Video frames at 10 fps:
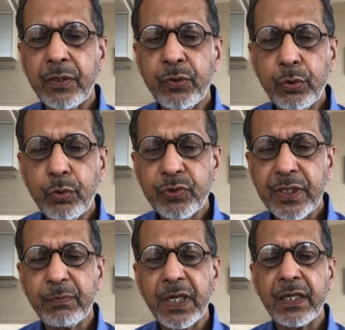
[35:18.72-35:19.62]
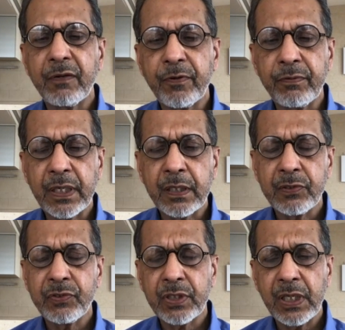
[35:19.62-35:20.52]
do some kind of a
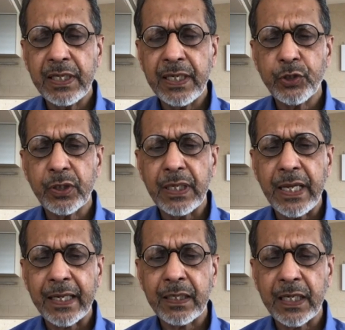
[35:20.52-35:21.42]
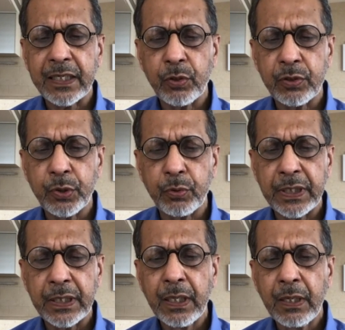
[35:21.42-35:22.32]
reconciliation act, like you're
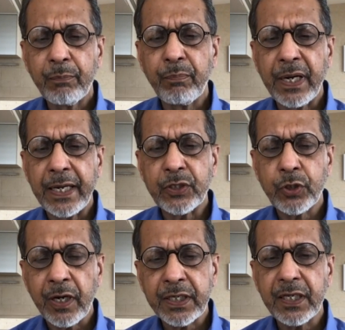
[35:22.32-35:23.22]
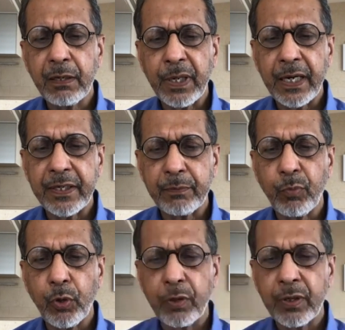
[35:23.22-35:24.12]
doing, by talking about it
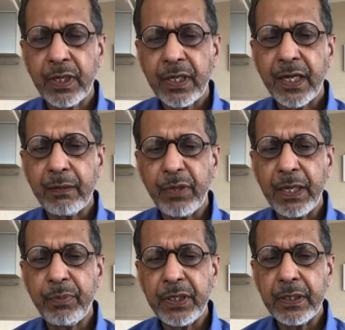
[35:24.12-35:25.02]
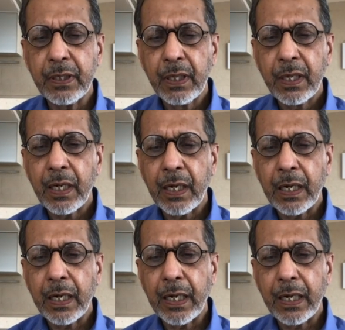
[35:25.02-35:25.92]
more and maybe
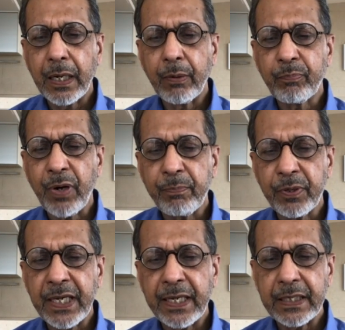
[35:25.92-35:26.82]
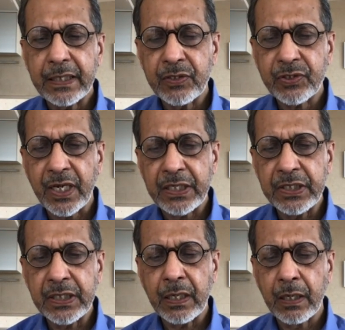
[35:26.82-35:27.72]
propagating this
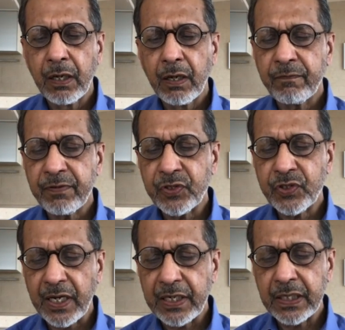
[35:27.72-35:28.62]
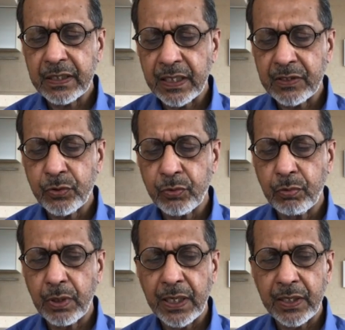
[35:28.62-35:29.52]
idea of insaniyat, as
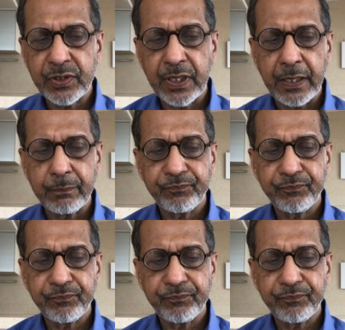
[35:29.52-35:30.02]
you say.